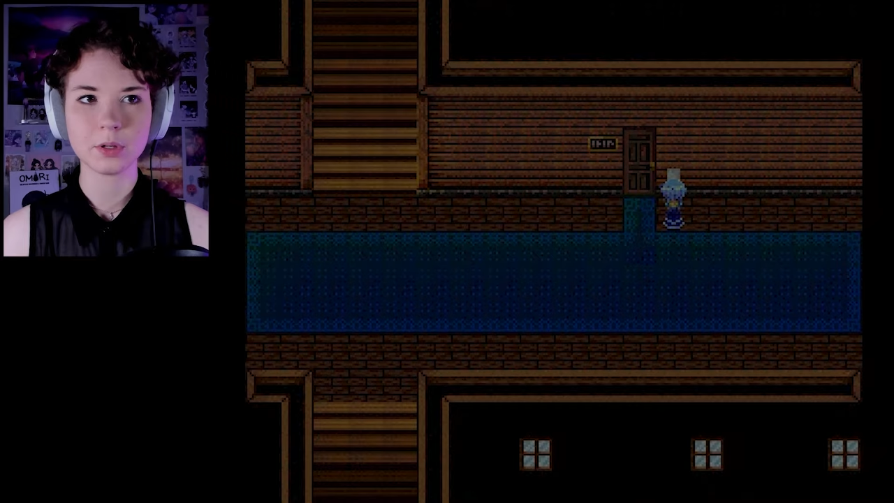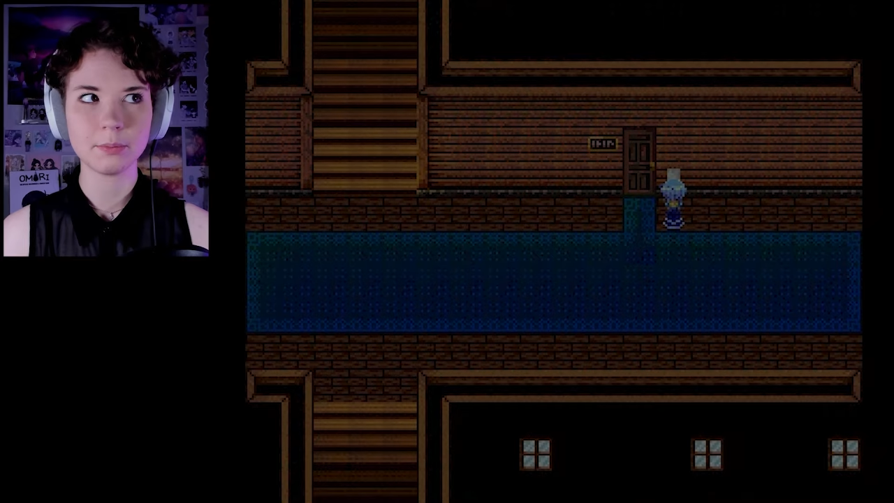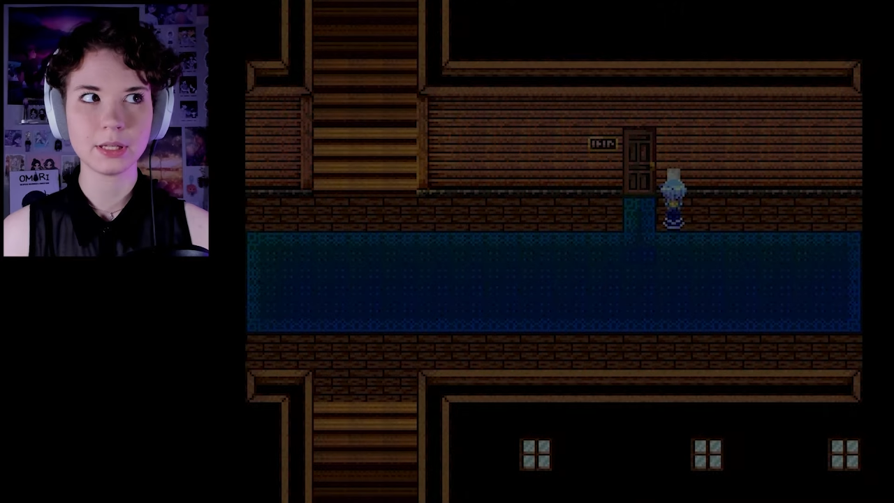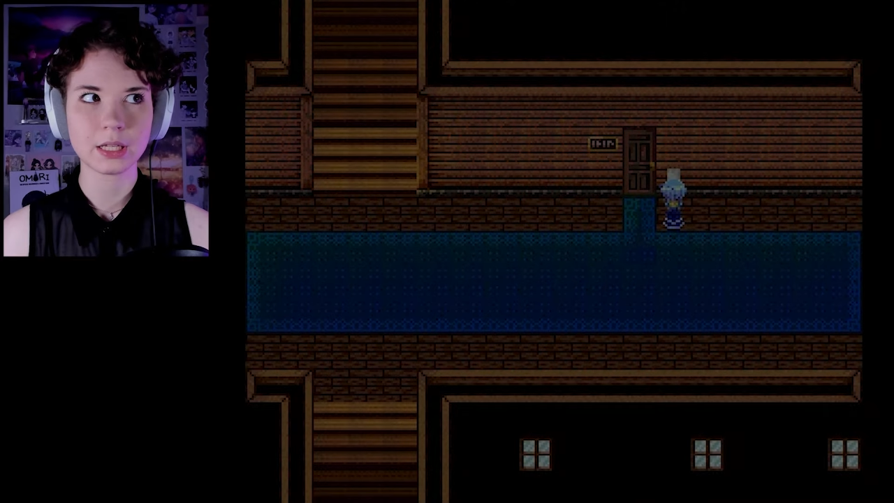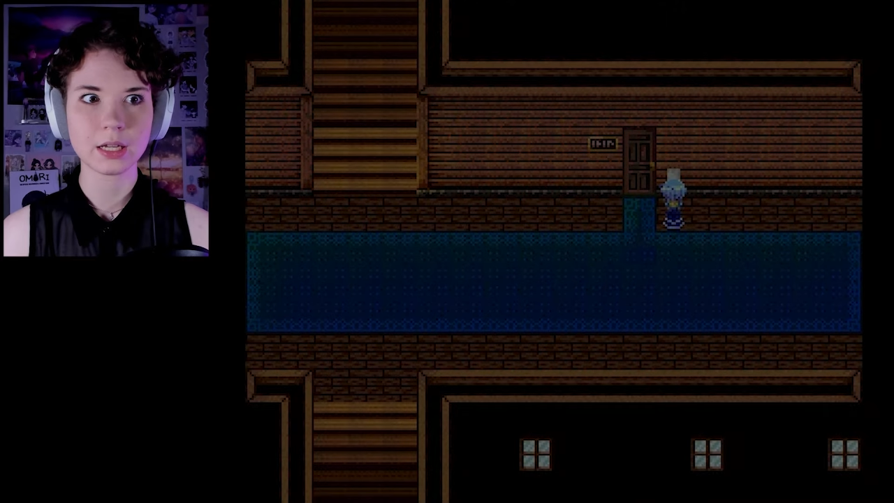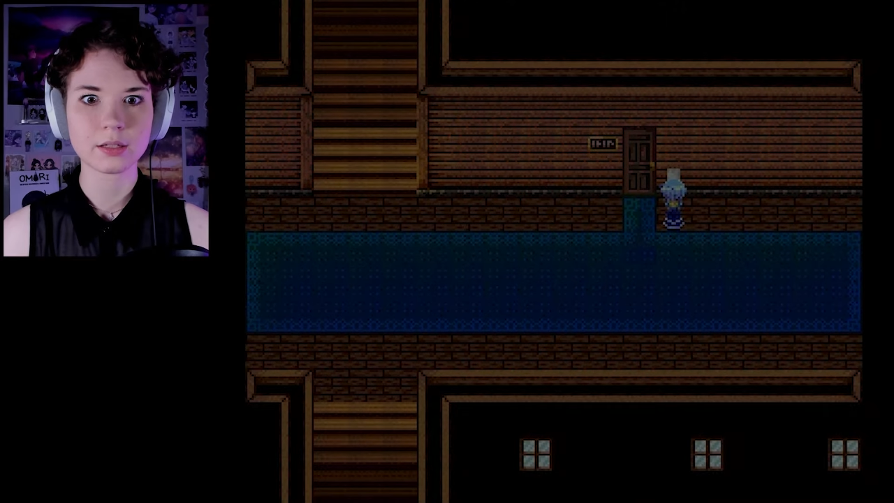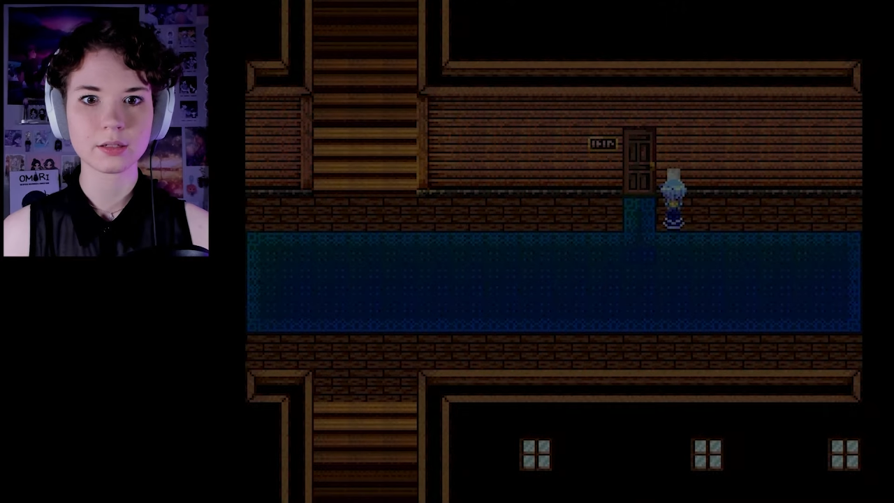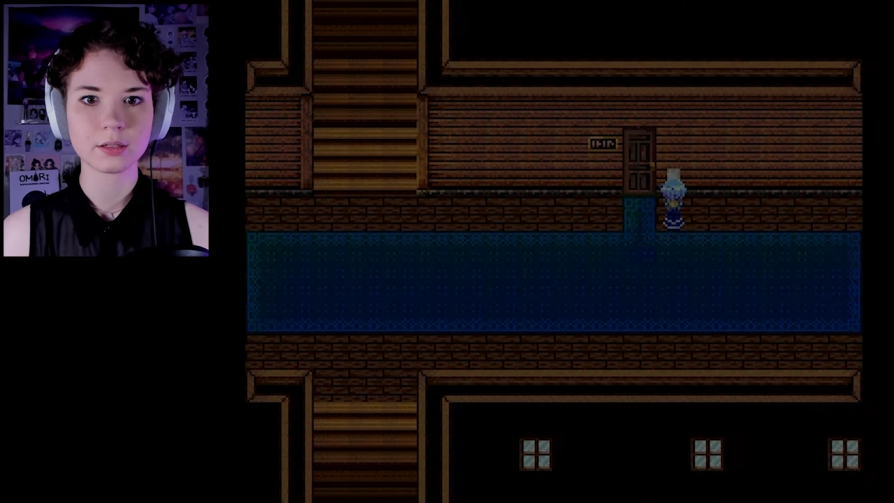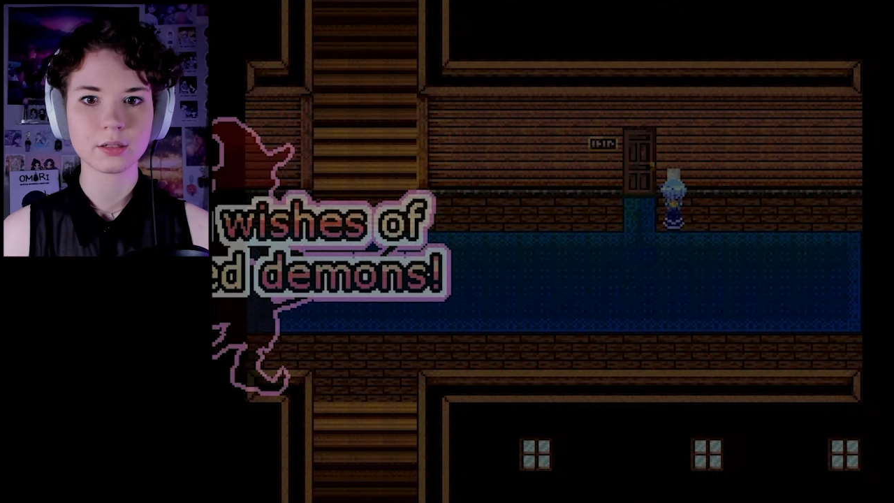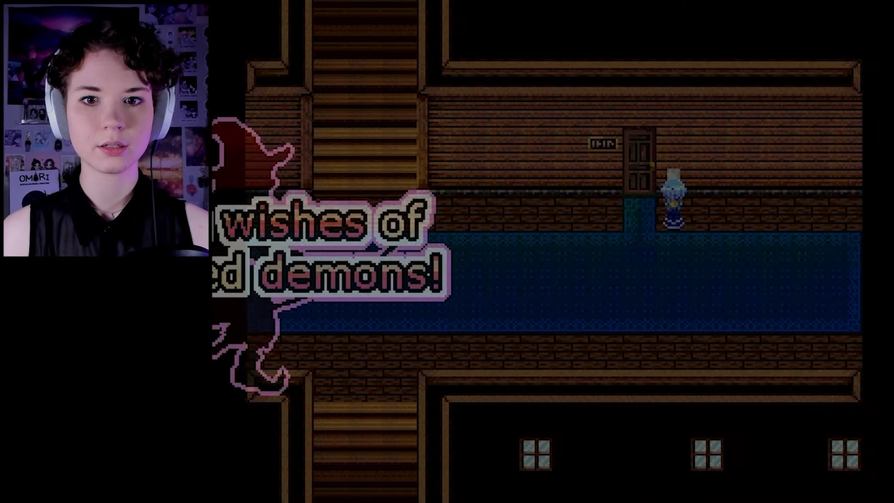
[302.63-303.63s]
would be the case.
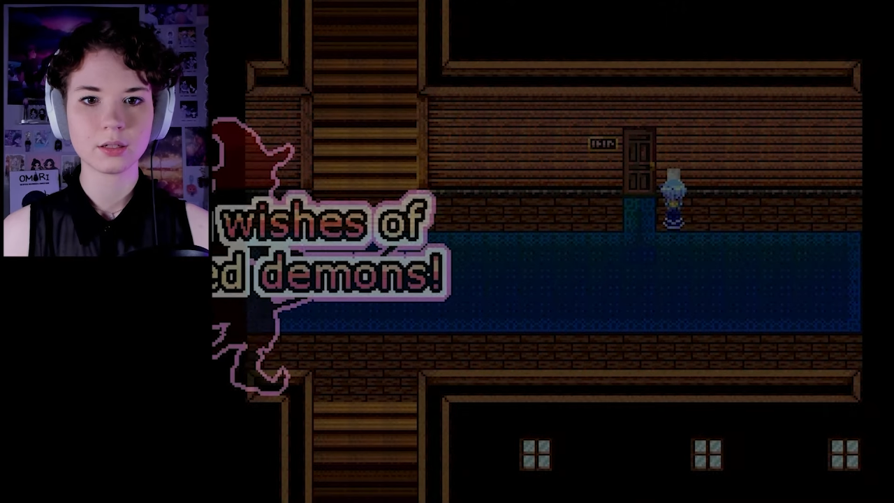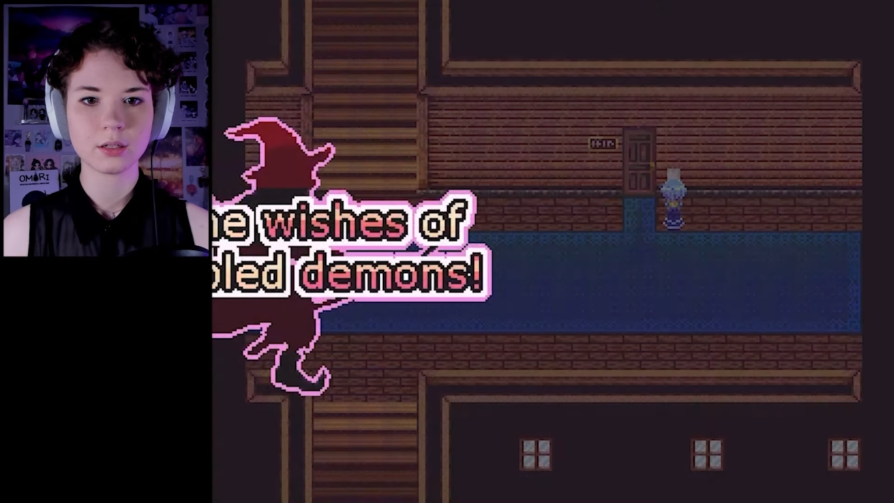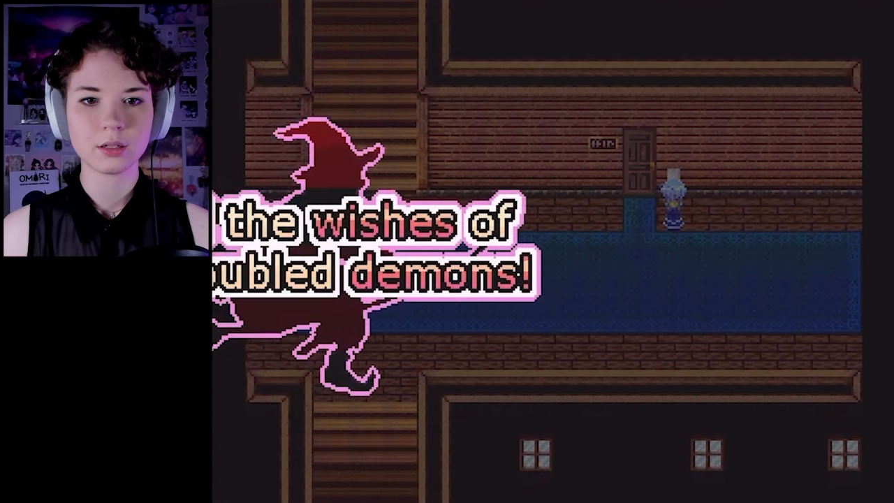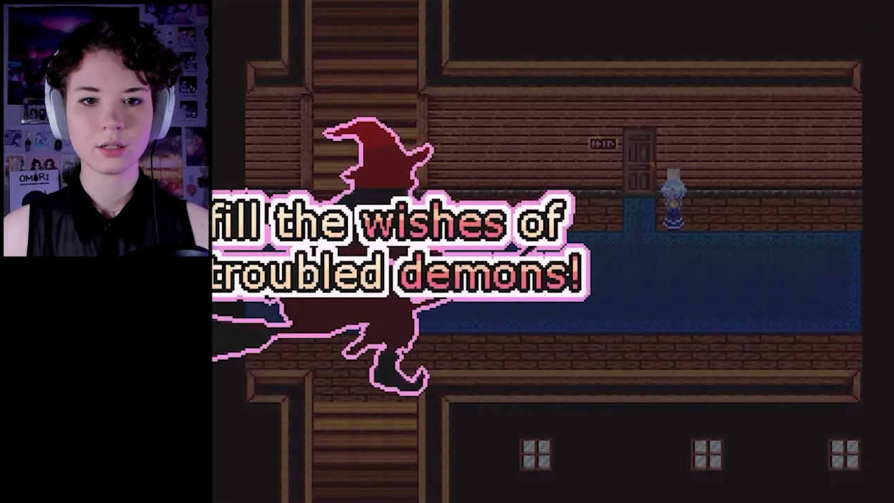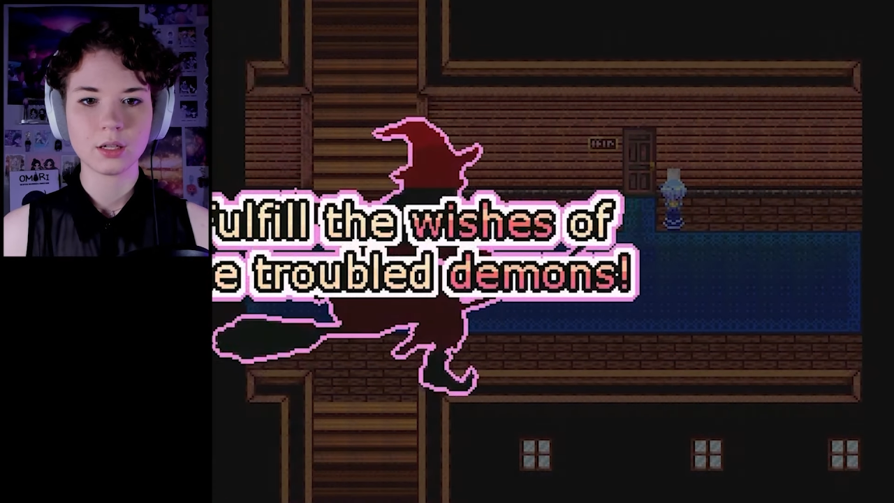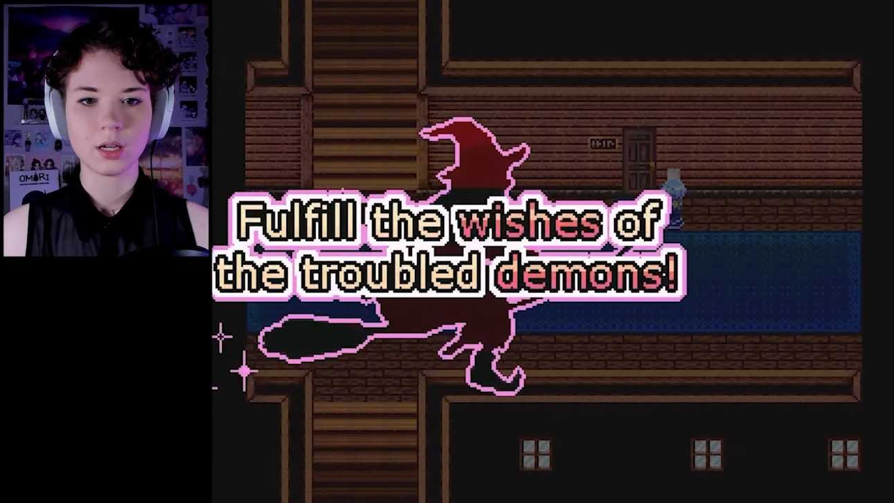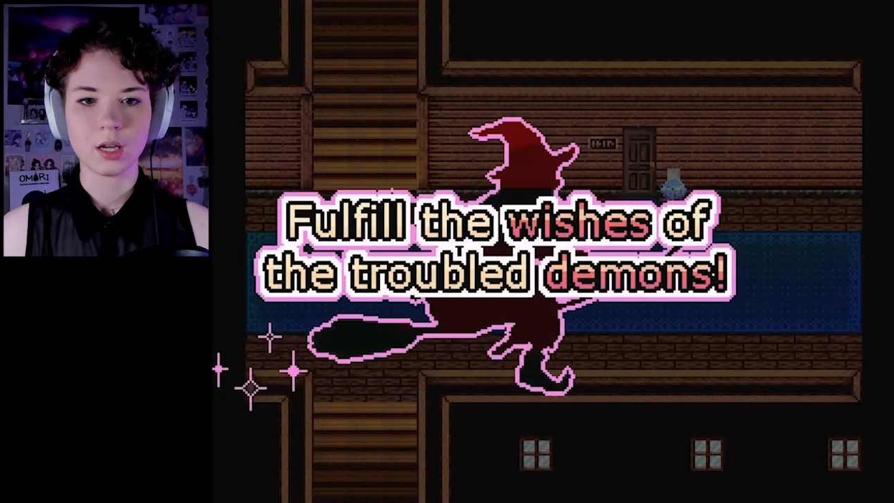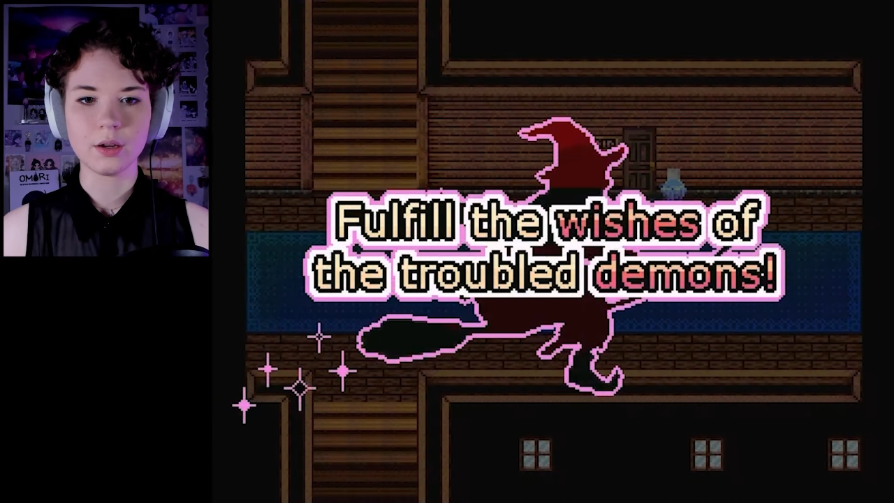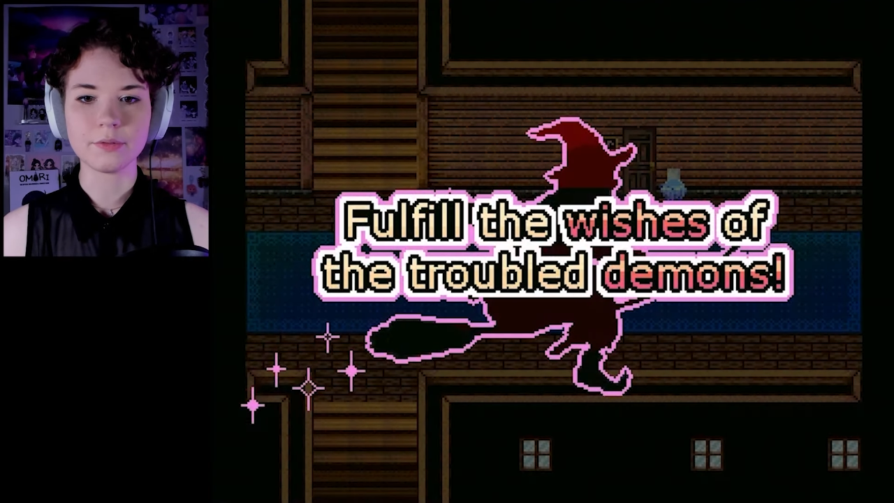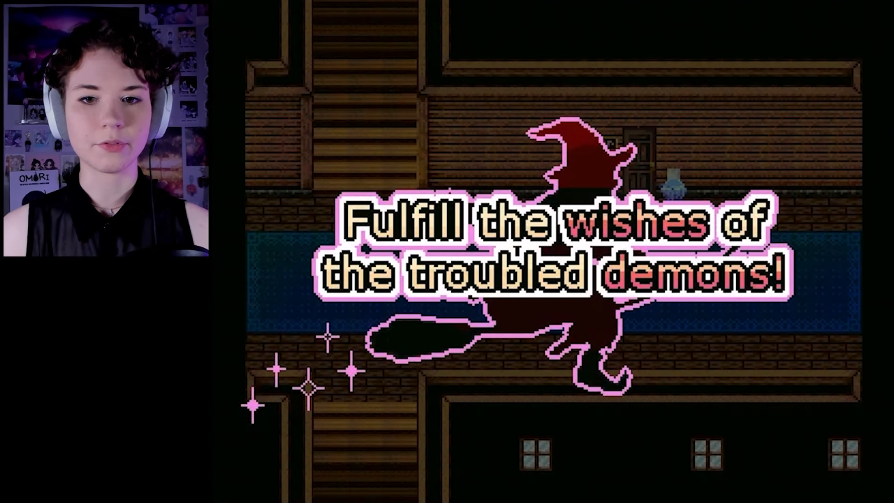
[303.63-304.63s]
Alright,